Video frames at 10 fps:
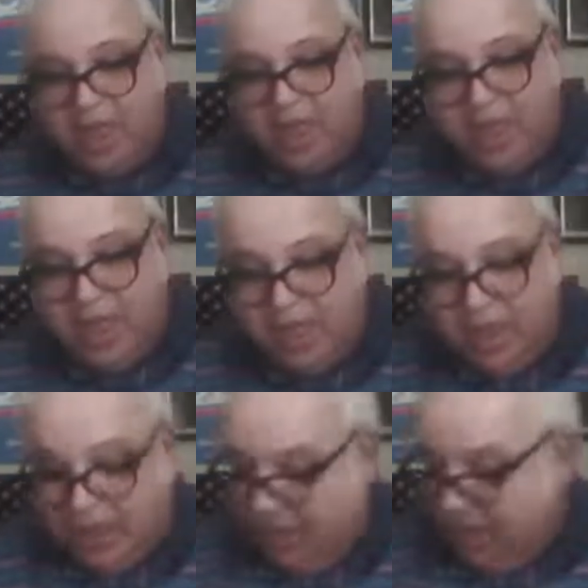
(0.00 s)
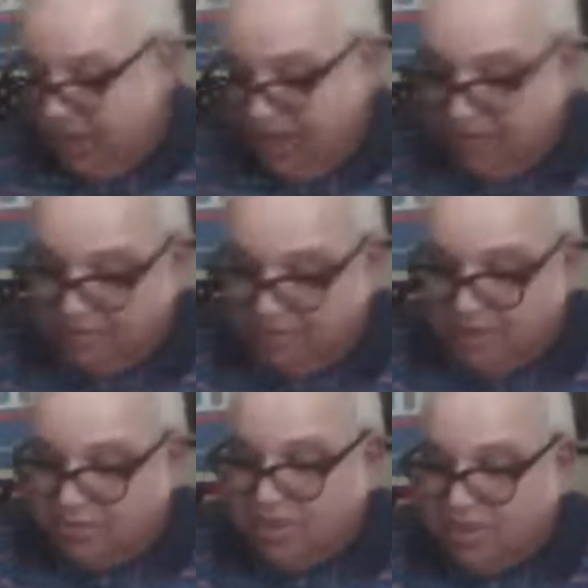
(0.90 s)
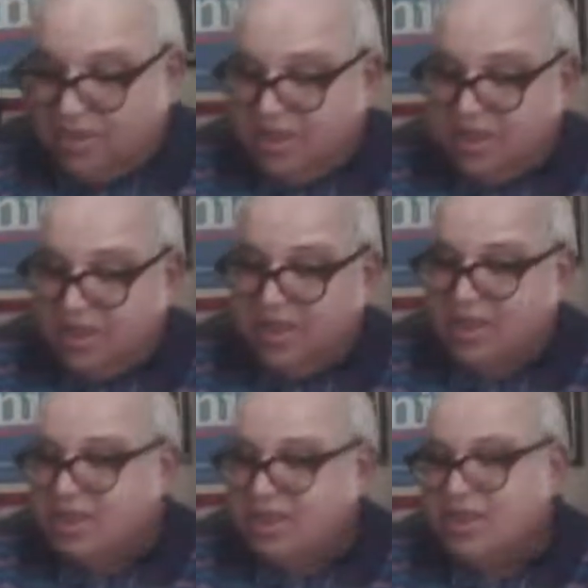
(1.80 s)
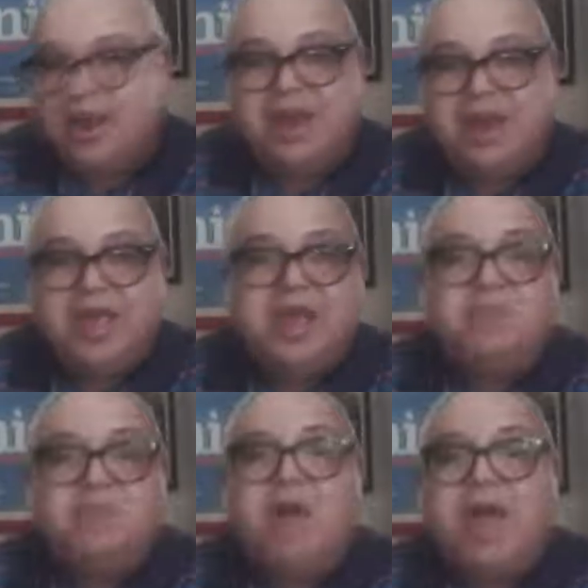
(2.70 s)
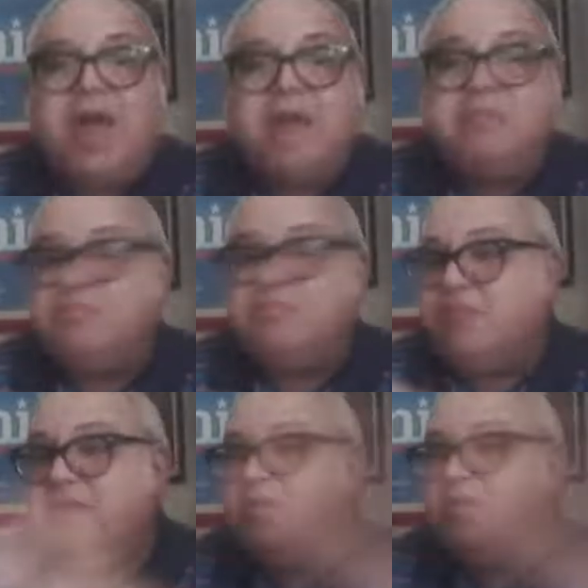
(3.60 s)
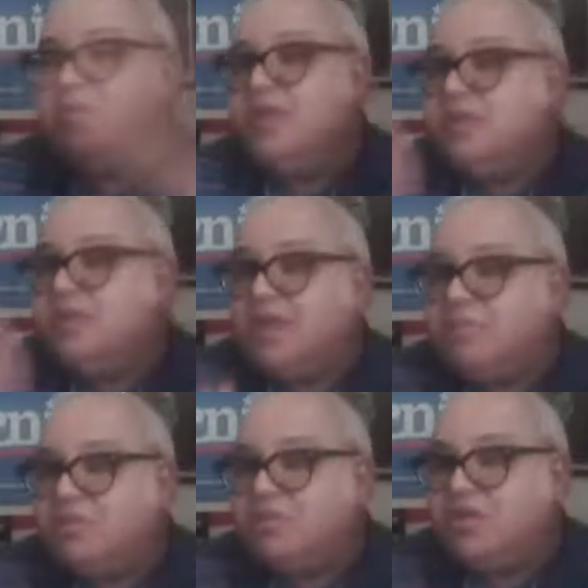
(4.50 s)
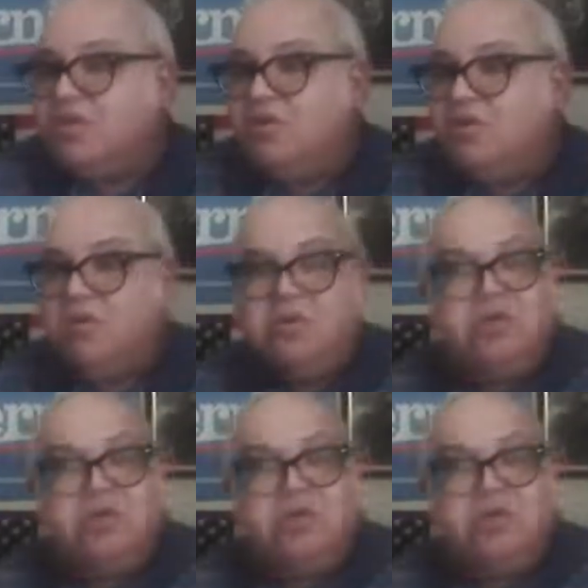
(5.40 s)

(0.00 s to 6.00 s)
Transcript: Uh, and it's just kind of like in what happened previous to this episode.